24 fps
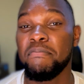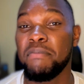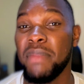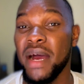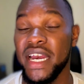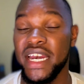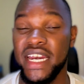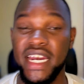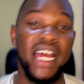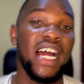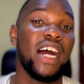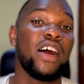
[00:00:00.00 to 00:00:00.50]

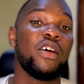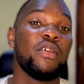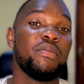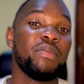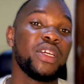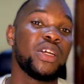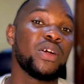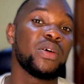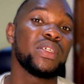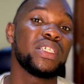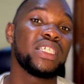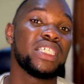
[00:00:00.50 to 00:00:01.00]
But now,
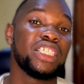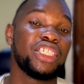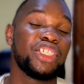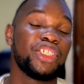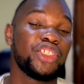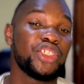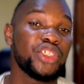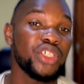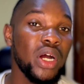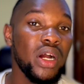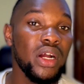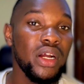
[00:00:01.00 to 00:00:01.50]
because it's
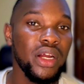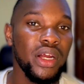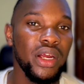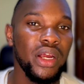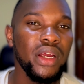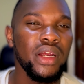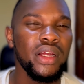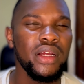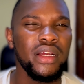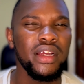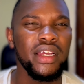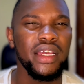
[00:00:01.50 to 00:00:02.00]

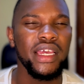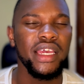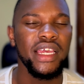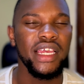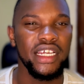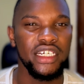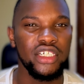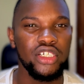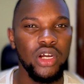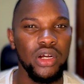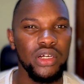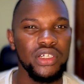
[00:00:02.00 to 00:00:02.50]
stronger,
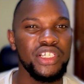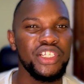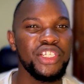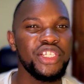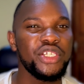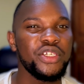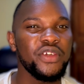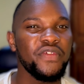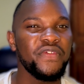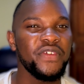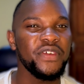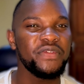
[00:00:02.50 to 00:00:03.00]
it
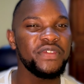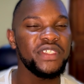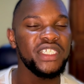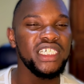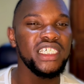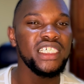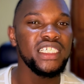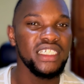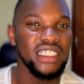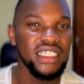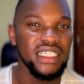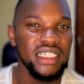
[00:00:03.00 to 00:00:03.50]
costs you
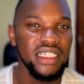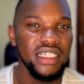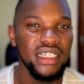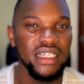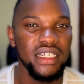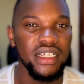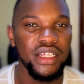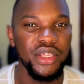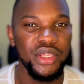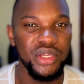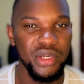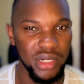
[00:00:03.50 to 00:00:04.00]
15
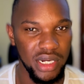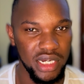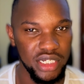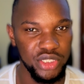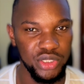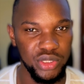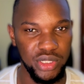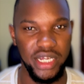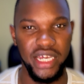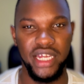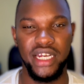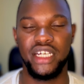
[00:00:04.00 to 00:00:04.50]
yuan
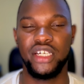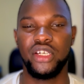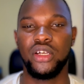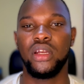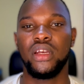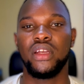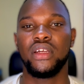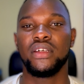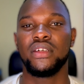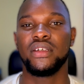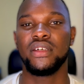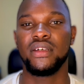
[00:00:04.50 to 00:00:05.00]
to get a
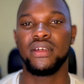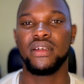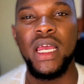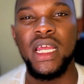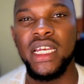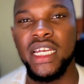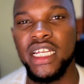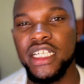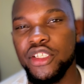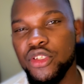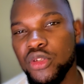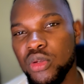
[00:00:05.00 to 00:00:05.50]
dollar.
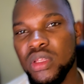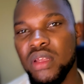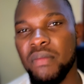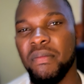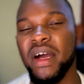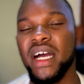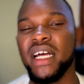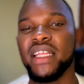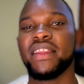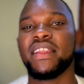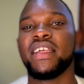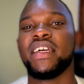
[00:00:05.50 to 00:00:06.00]
Let's do the
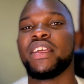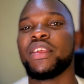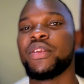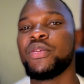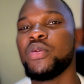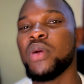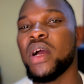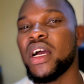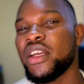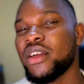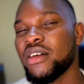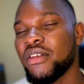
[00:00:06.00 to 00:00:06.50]
math.
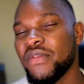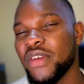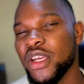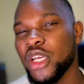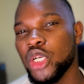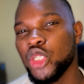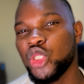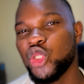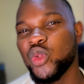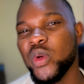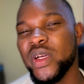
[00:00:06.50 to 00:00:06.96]
You hand over your